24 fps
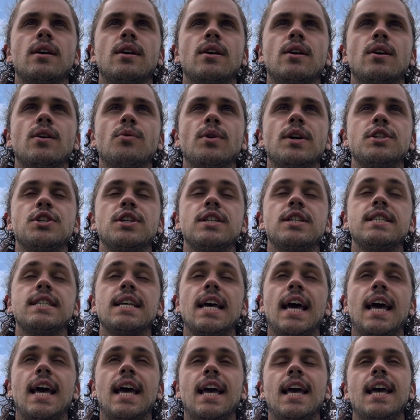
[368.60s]
which is
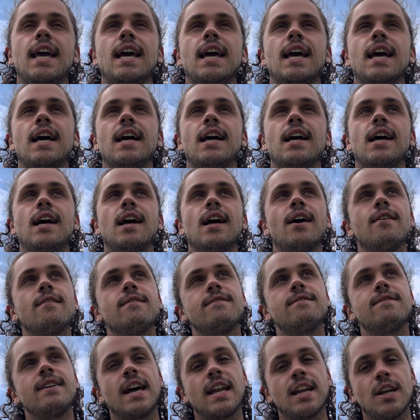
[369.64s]
a
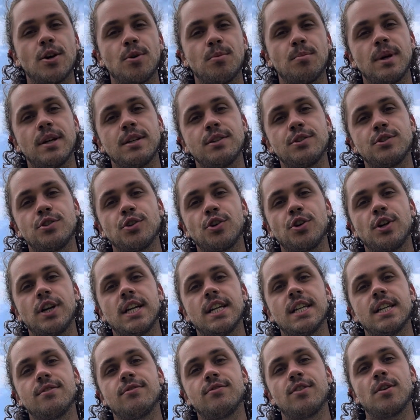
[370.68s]
venom
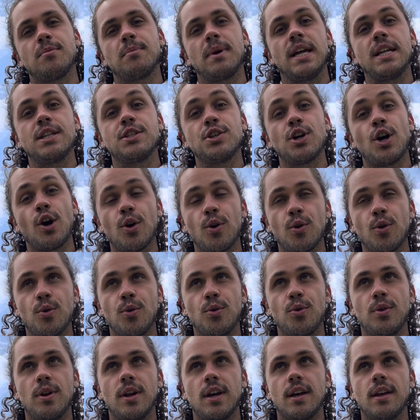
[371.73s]
secreted from a
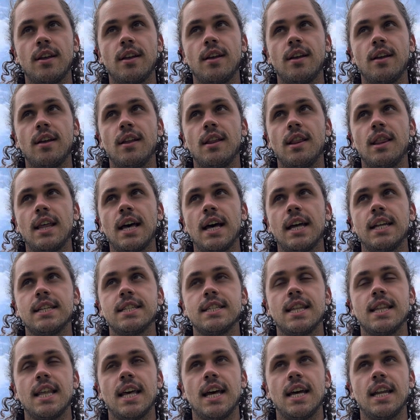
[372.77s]
toad that is
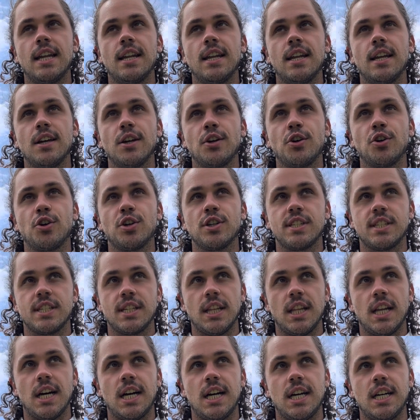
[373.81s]
then
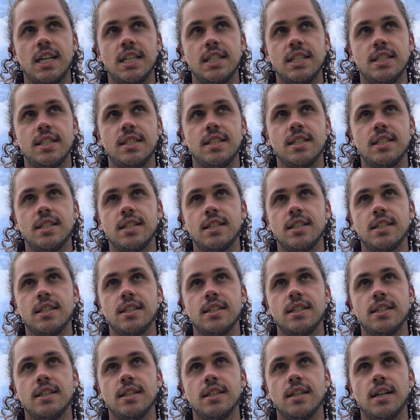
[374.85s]
crystallized
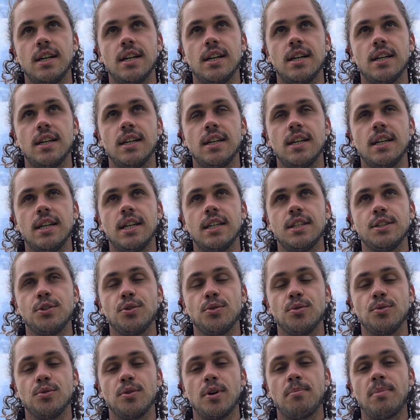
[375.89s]
into
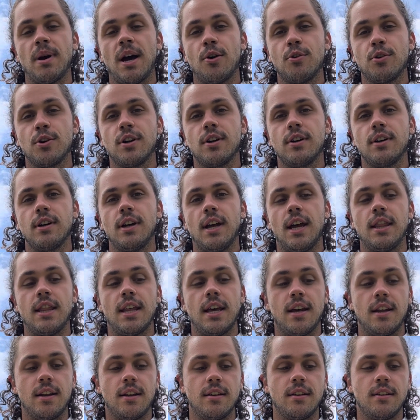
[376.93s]
a powder, and
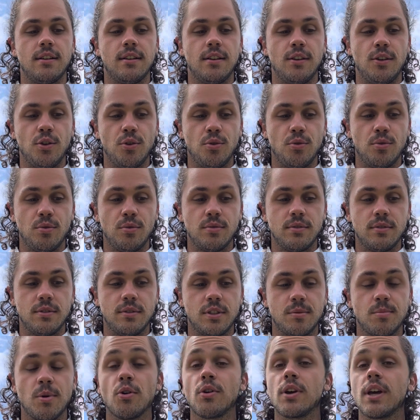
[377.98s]
then you
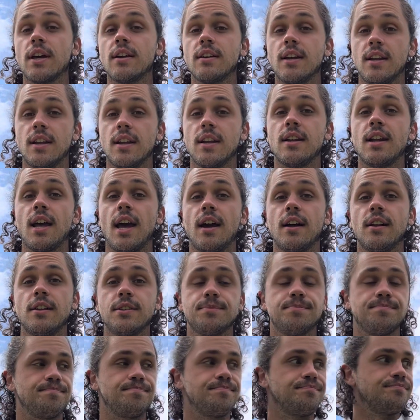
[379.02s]
smoke it and inhale.
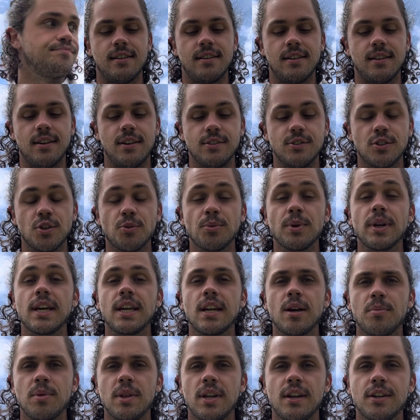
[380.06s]
So we get
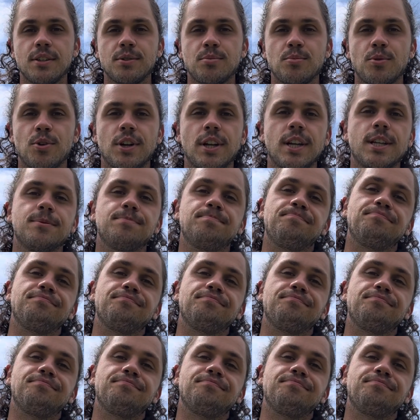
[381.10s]
up the next morning,